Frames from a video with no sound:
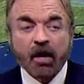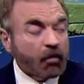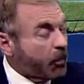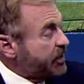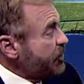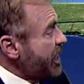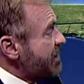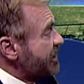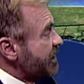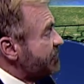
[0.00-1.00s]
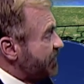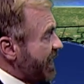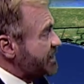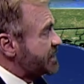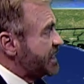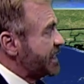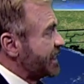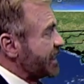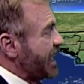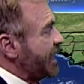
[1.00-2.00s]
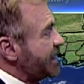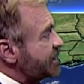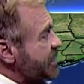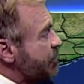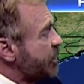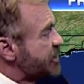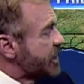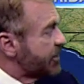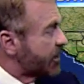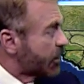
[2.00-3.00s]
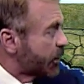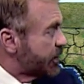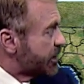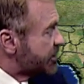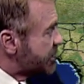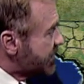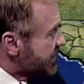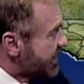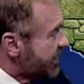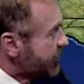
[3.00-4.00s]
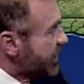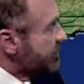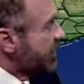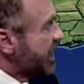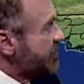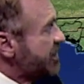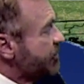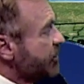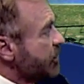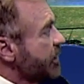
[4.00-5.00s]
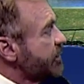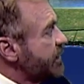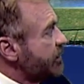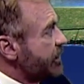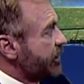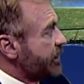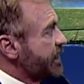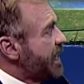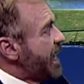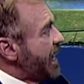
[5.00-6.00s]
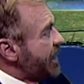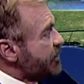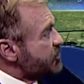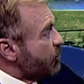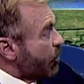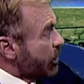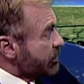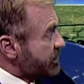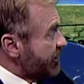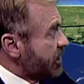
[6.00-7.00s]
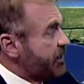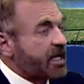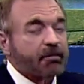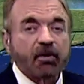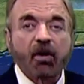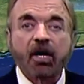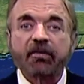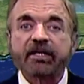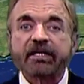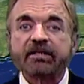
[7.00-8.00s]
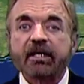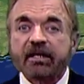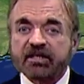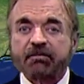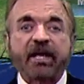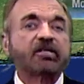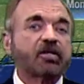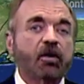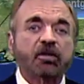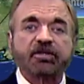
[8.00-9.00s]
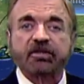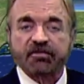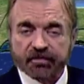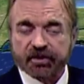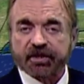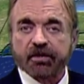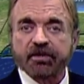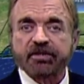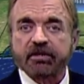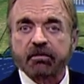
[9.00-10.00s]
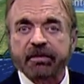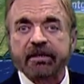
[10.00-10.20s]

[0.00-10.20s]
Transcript: Well, we do have an advancing Atlantic sea breeze coming our way. You can see it down around the Miami, Fort Lauderdale area, and there's more developing up along the uh, Space Coast and the First Coast that will be